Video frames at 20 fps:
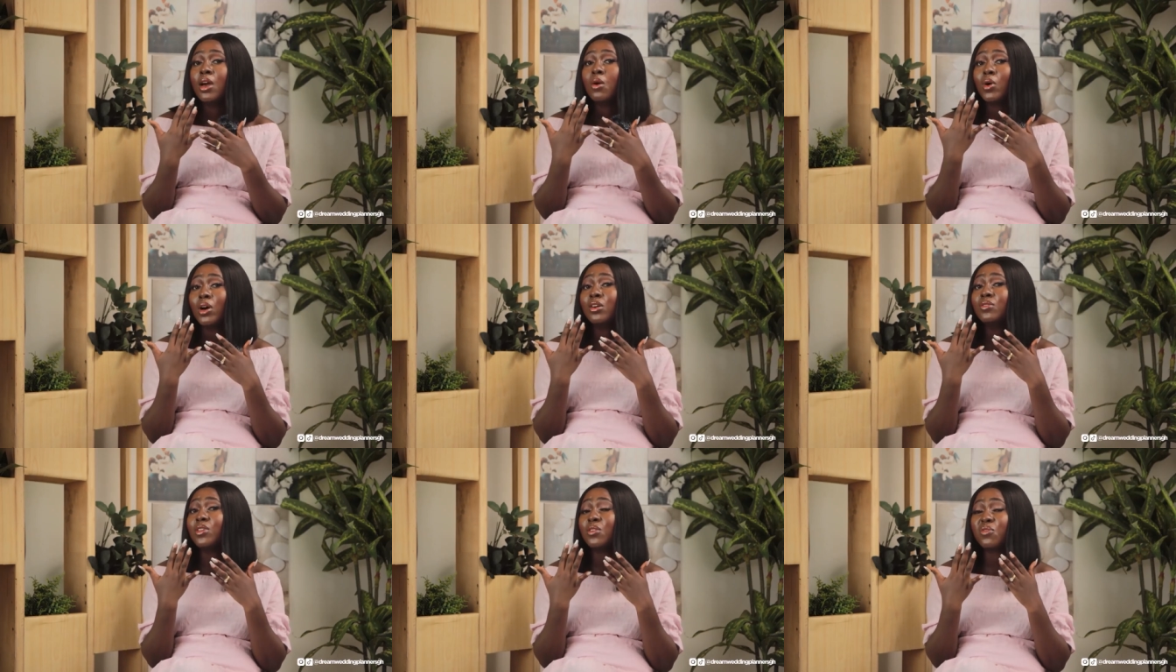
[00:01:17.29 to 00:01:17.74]

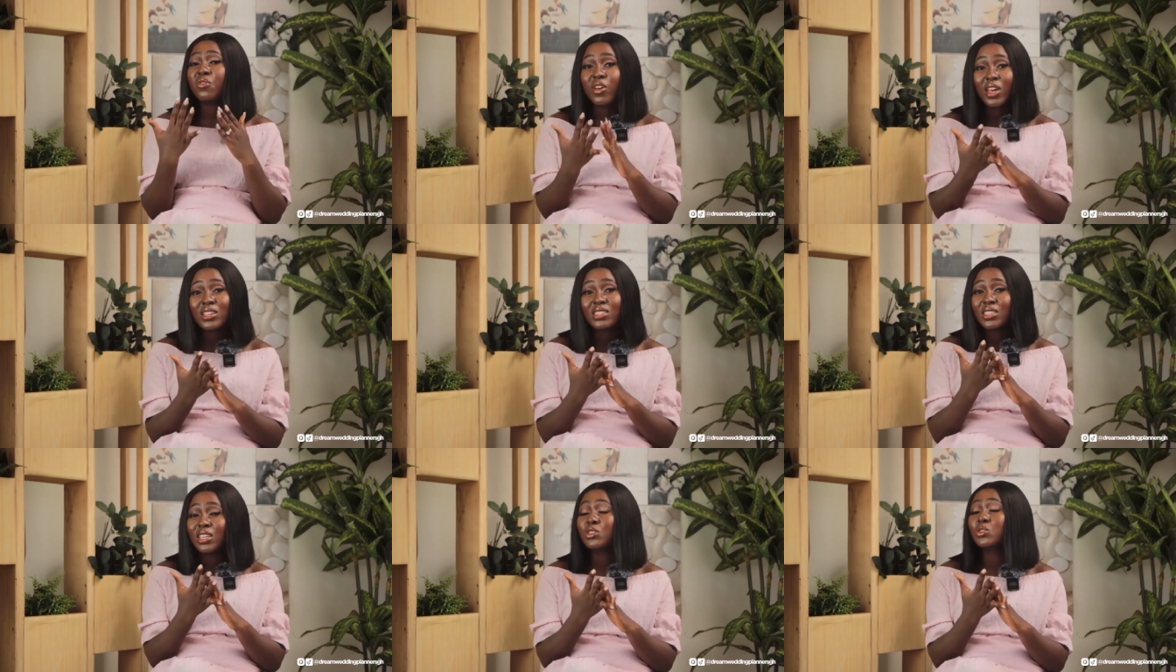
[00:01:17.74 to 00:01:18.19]
one of the
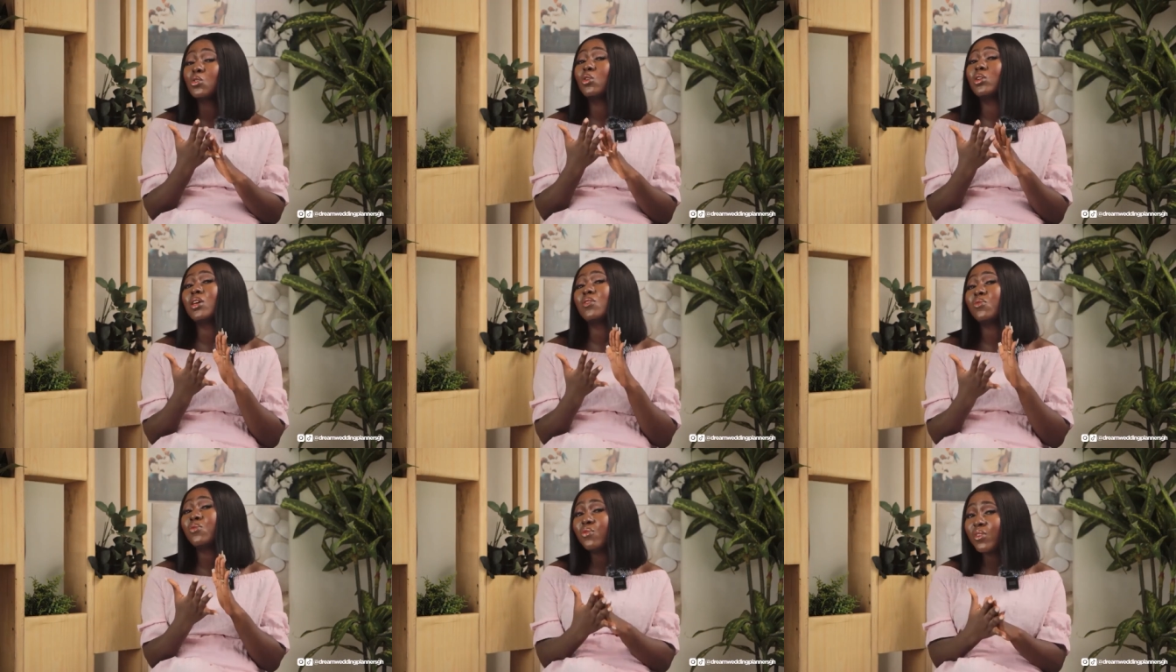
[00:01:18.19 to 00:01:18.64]
first things
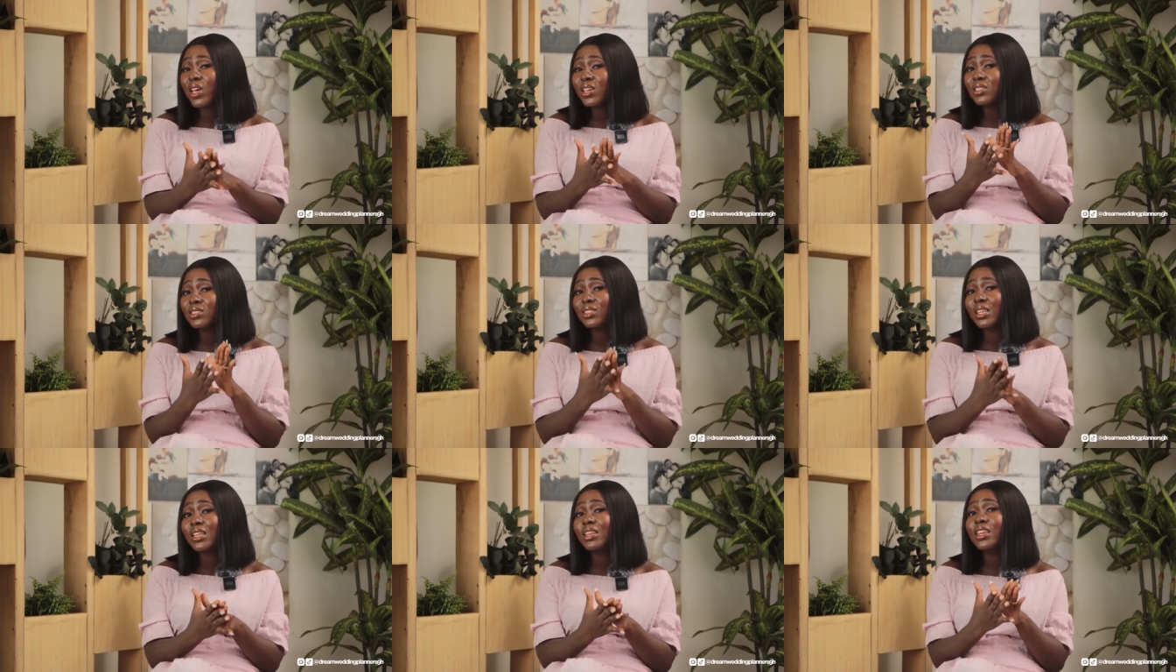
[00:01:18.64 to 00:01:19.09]
or the
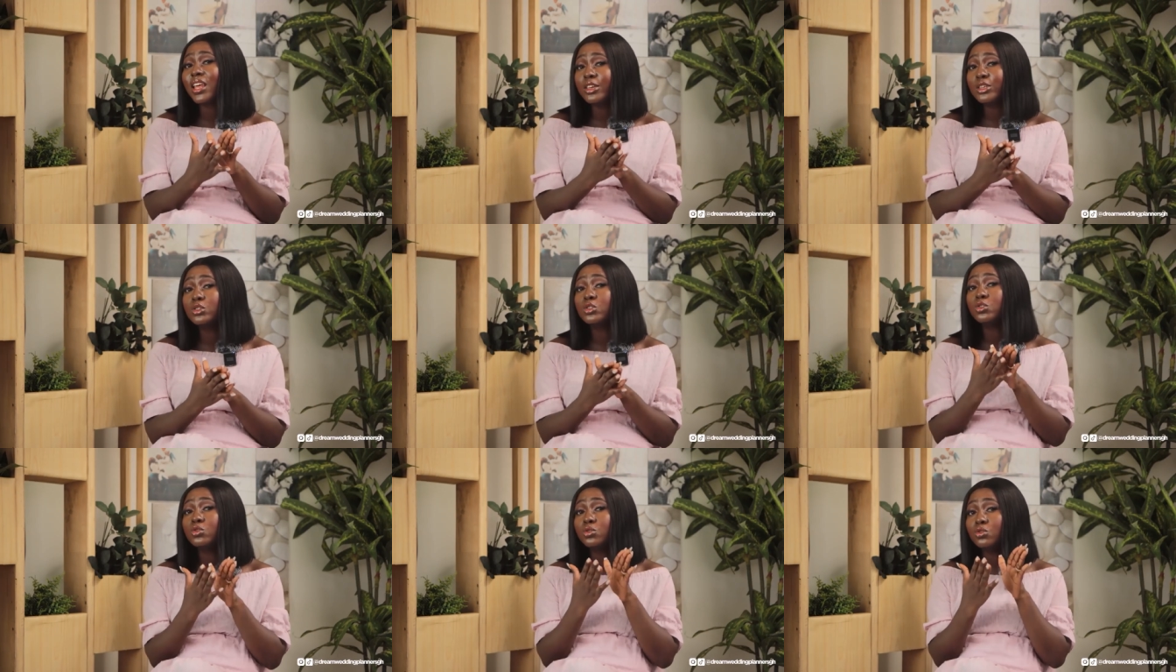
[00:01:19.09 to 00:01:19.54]
first thing
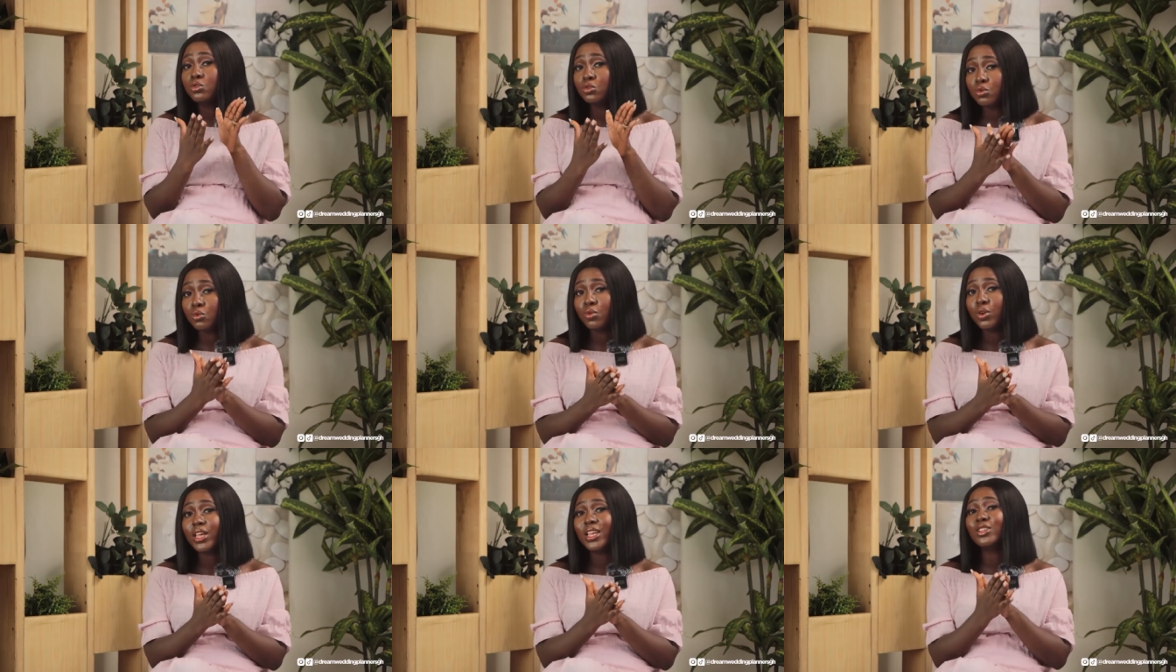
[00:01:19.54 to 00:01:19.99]
that you should
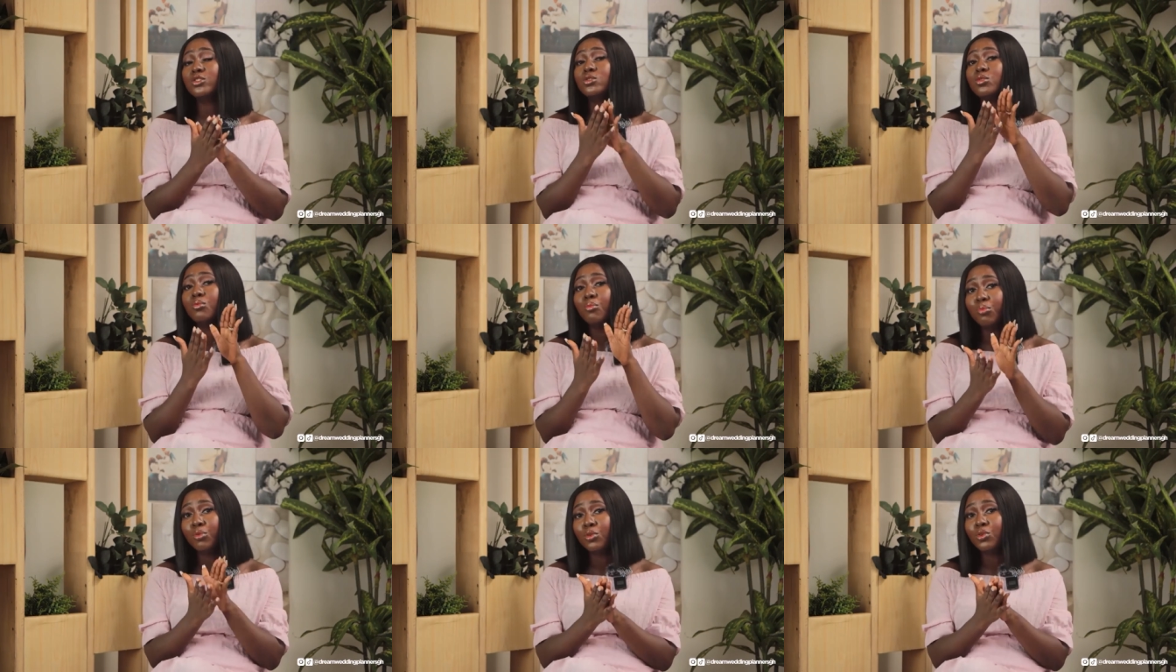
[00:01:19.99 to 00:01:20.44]
do is
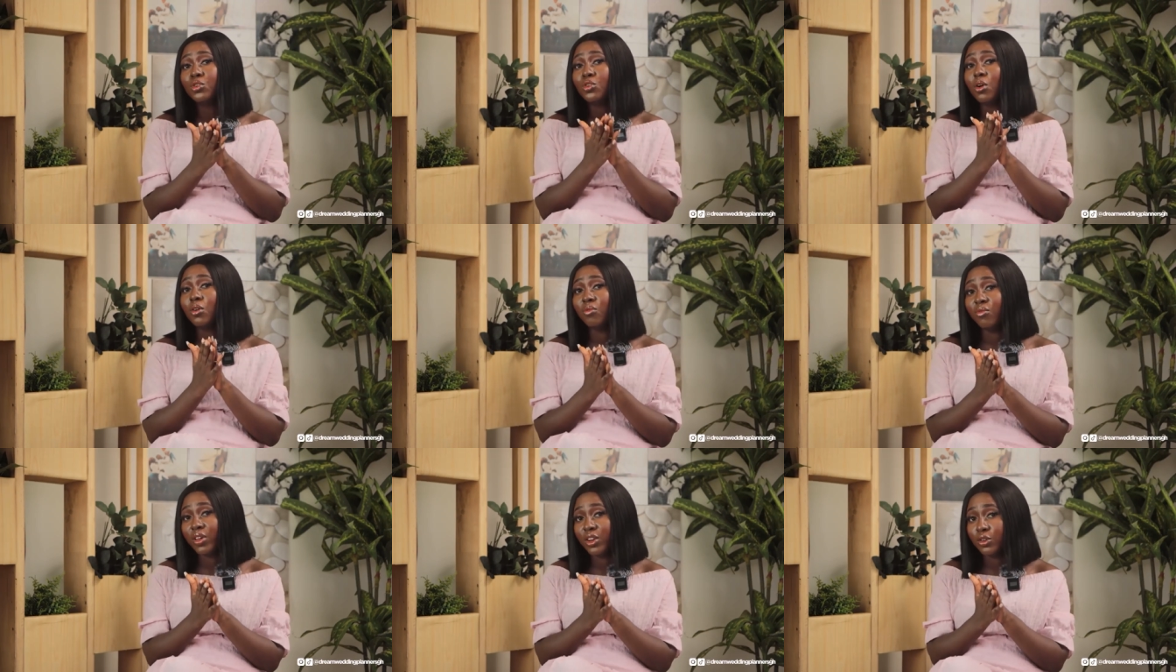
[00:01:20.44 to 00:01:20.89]
to book
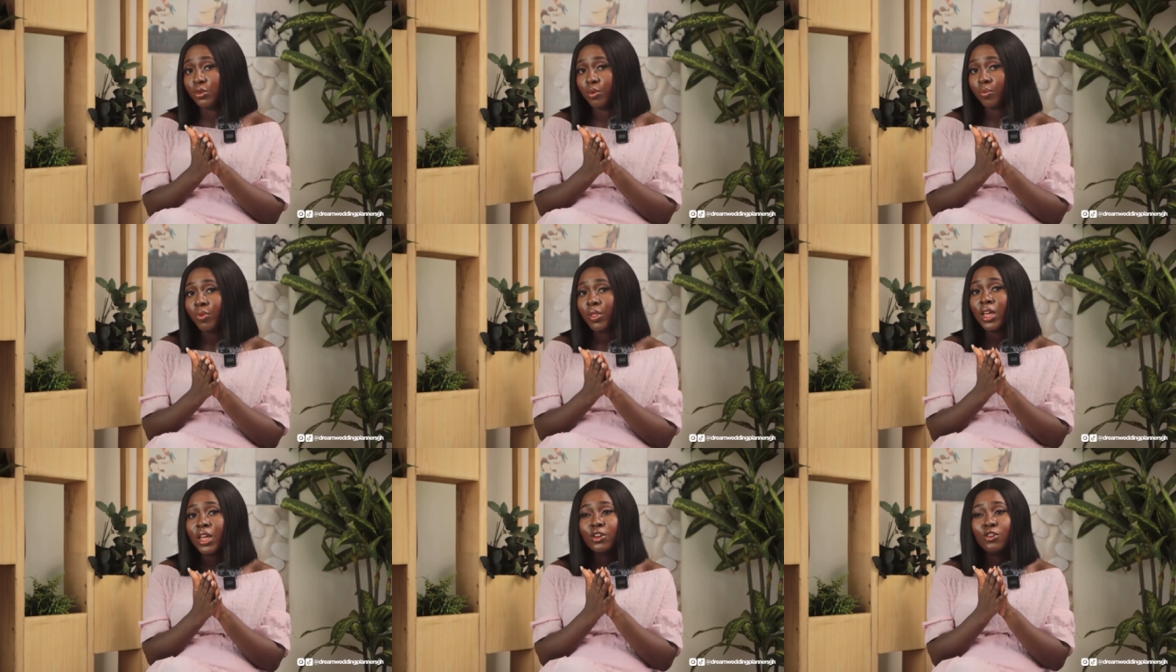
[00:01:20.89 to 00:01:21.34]
your venue.